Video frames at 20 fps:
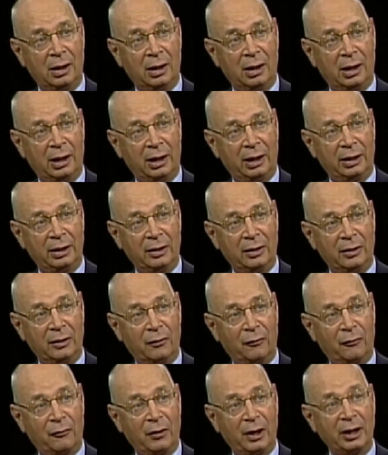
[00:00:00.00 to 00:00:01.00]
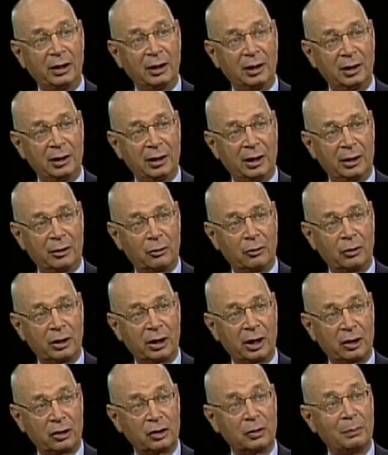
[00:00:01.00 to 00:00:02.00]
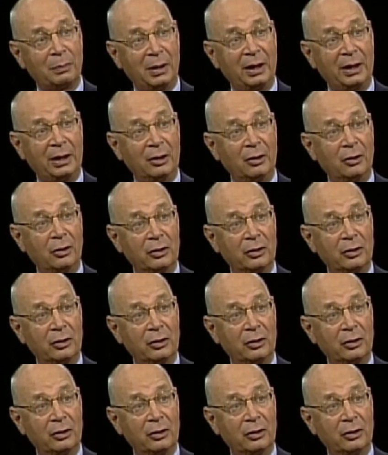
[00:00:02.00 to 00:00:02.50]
And finally I could catch a plane